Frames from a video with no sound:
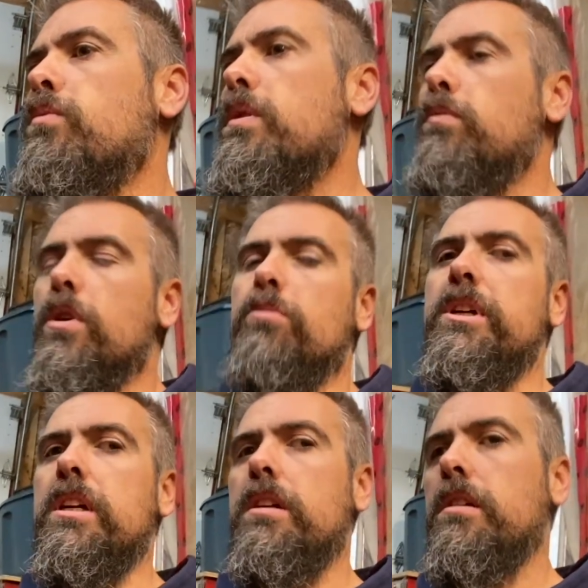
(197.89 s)
we will
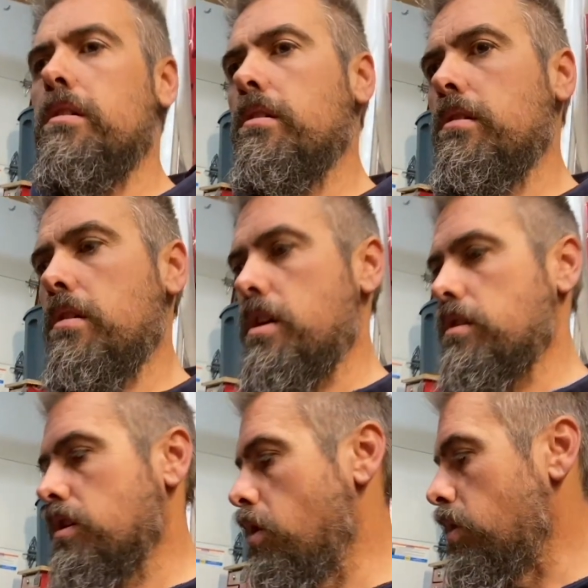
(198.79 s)
be
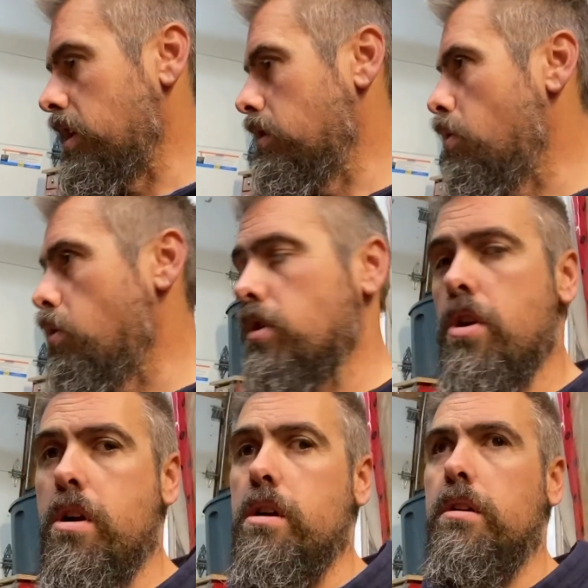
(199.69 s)
undercoating the whole car.